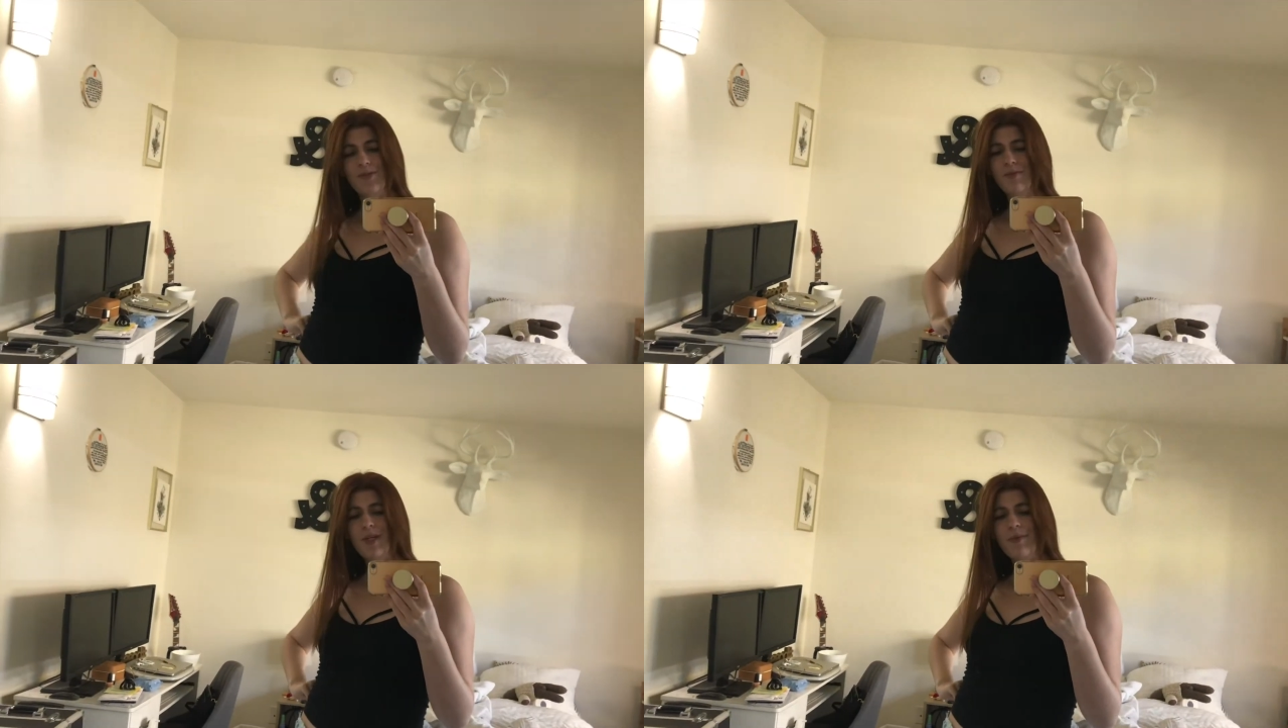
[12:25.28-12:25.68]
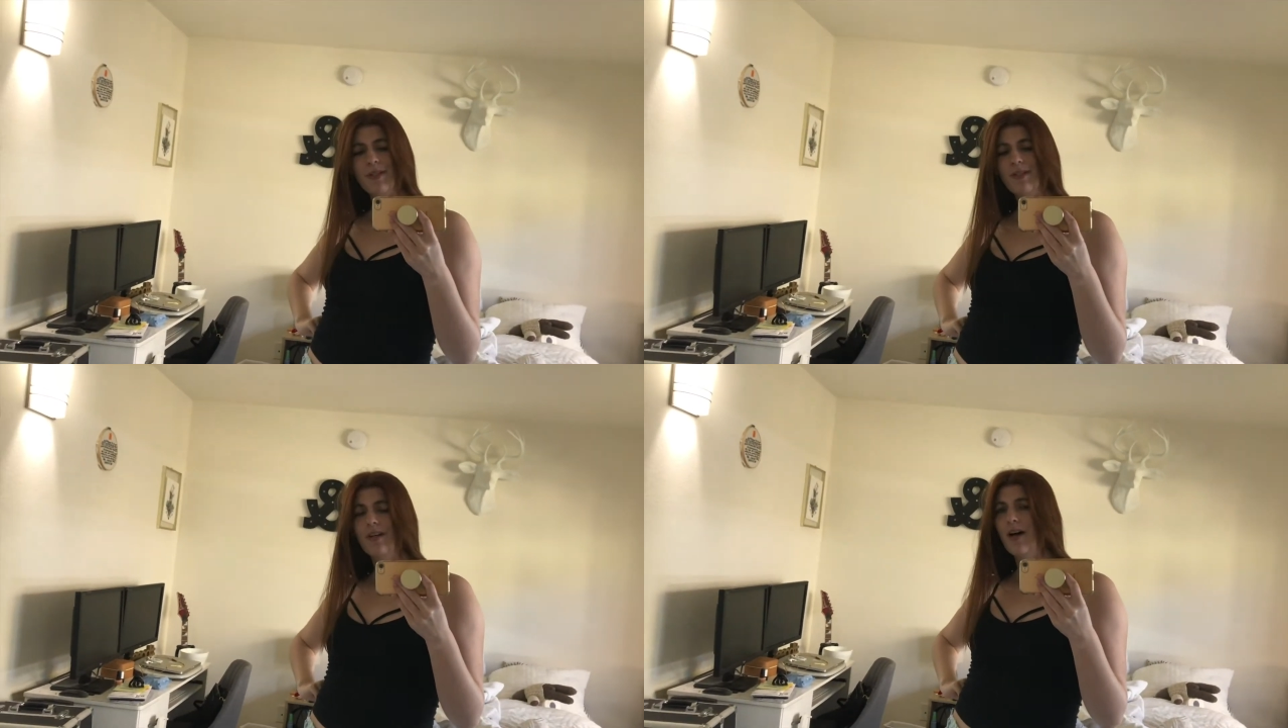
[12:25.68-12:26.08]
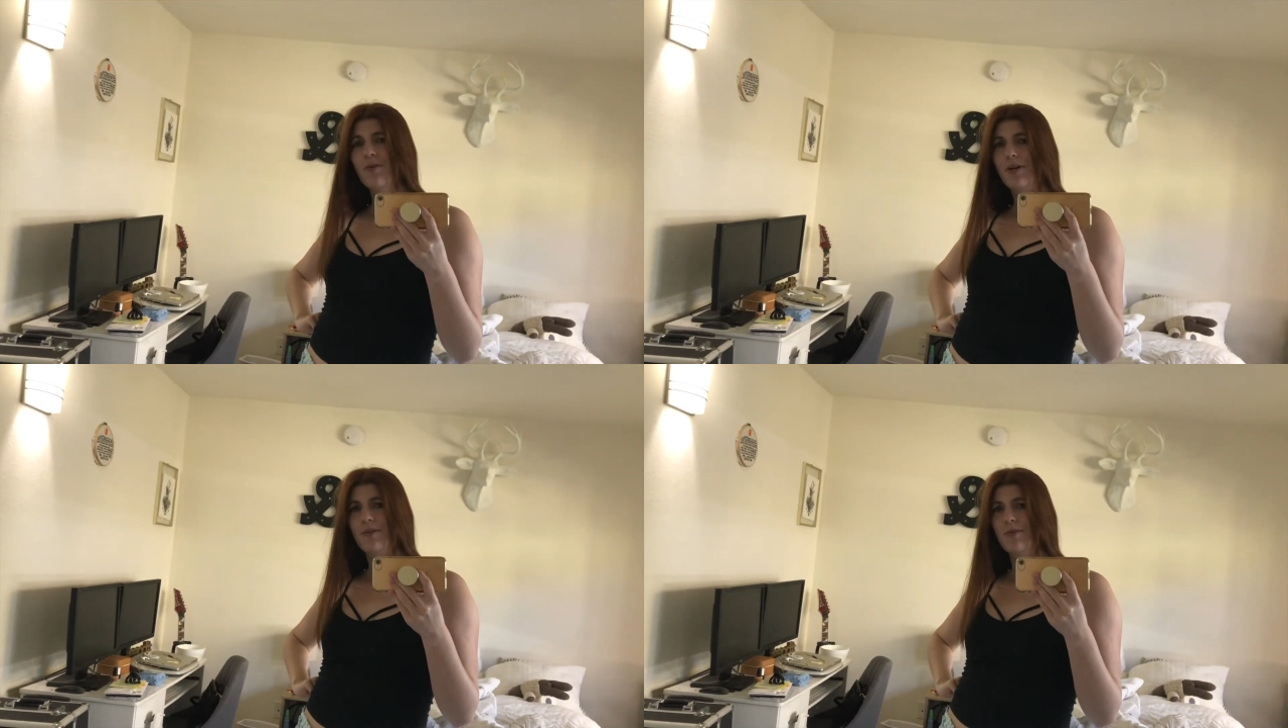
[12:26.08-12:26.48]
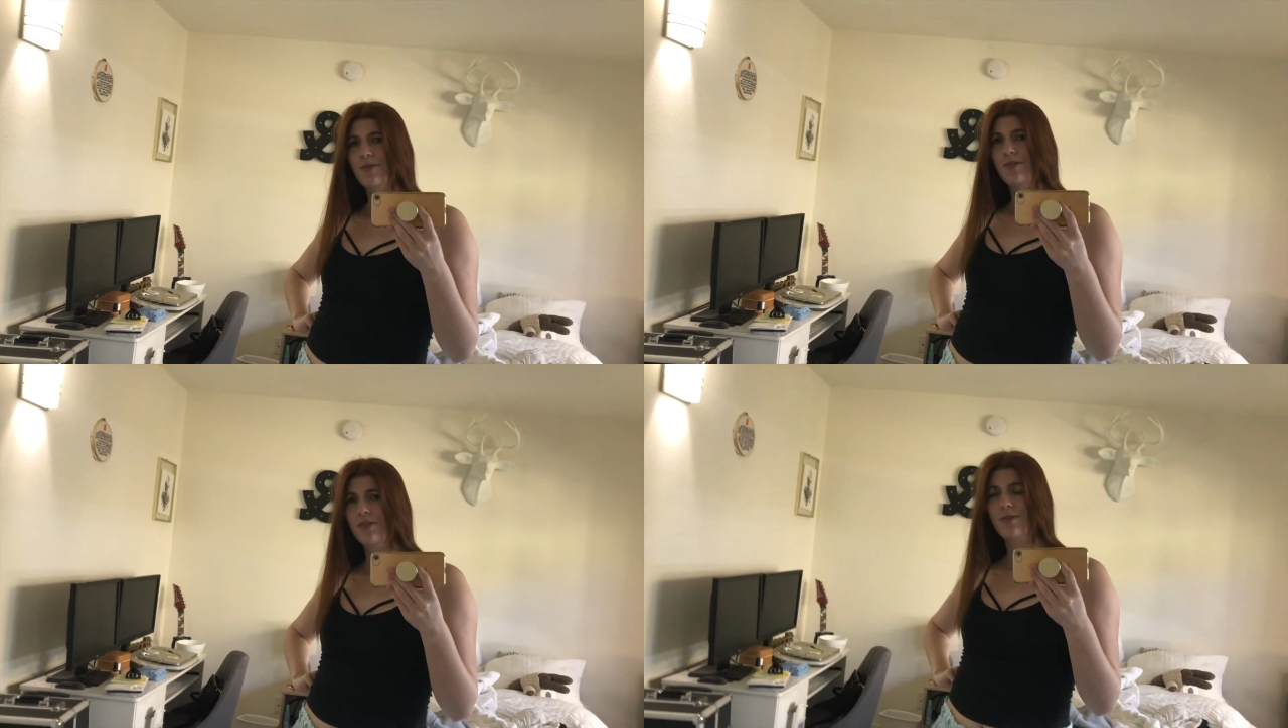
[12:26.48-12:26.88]
And maybe not what I was
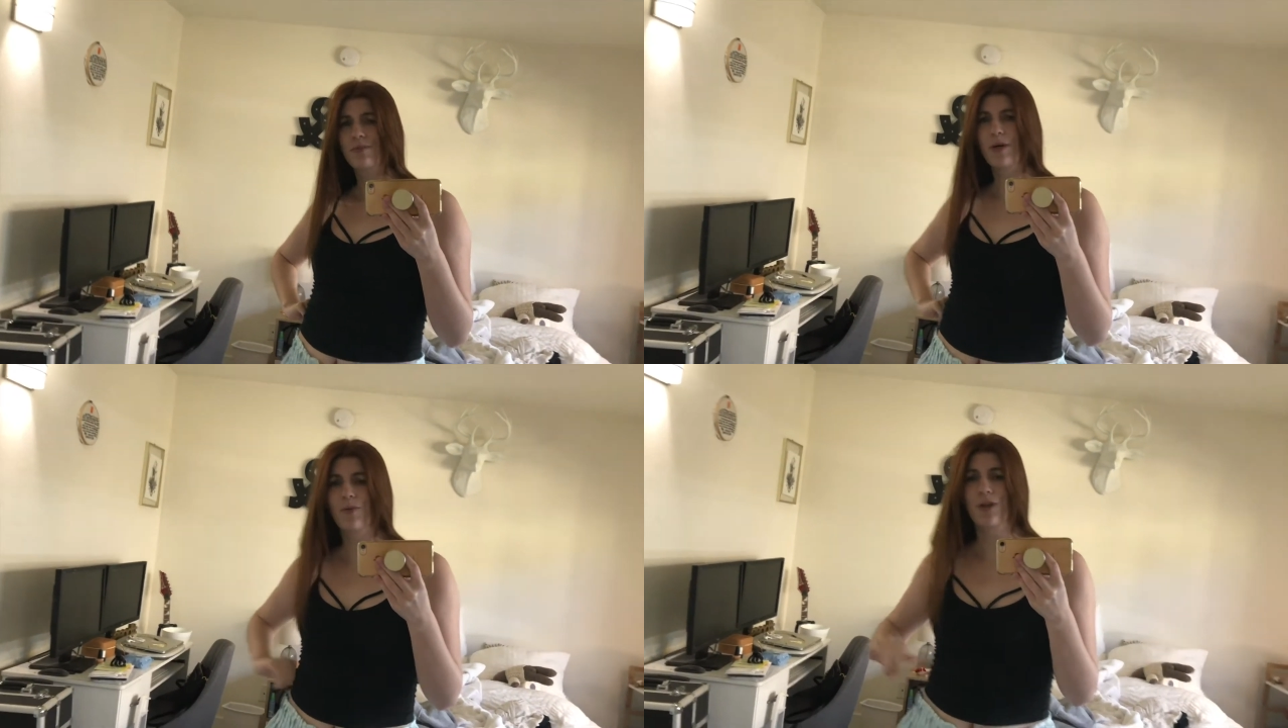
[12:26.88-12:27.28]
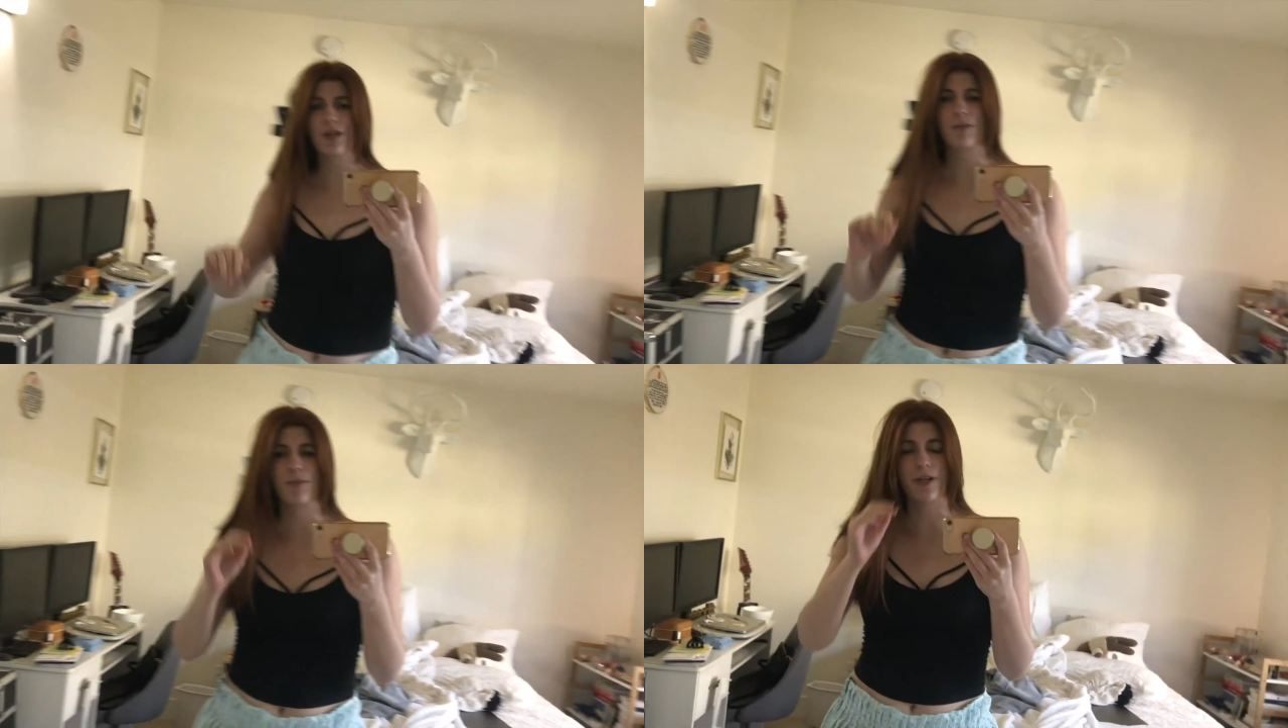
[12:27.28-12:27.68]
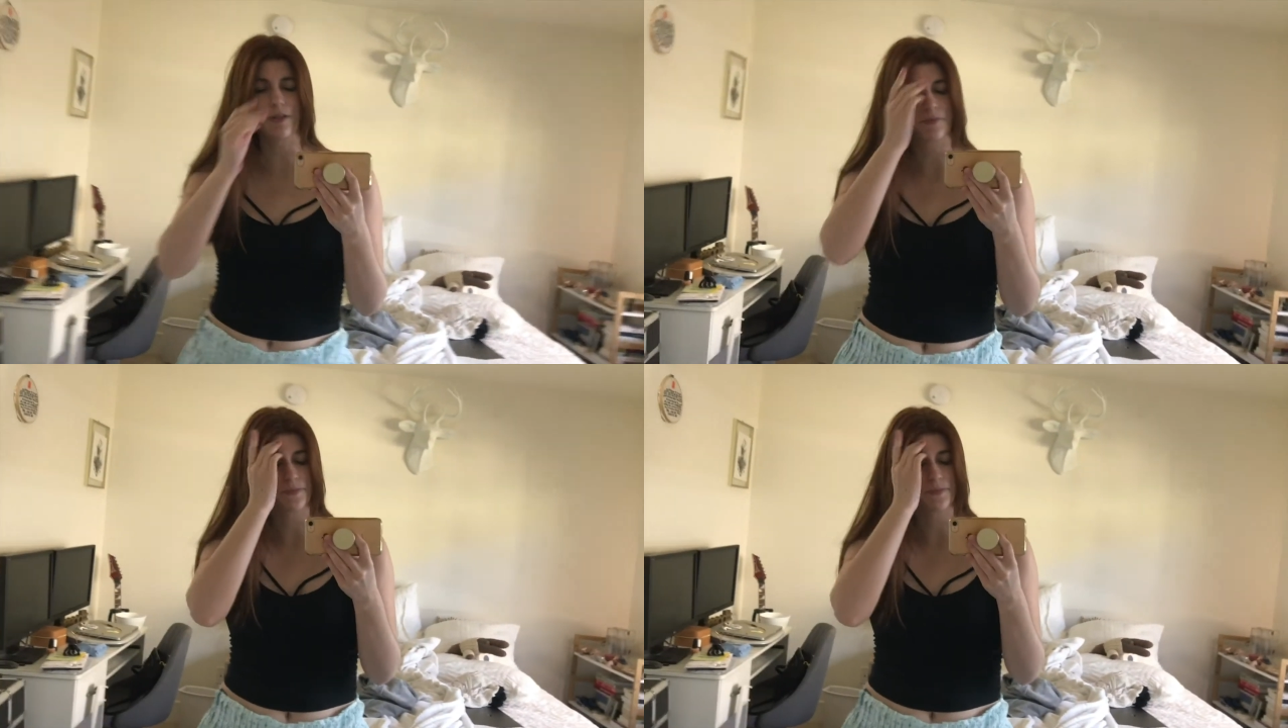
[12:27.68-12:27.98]
supposed to do with my morning, but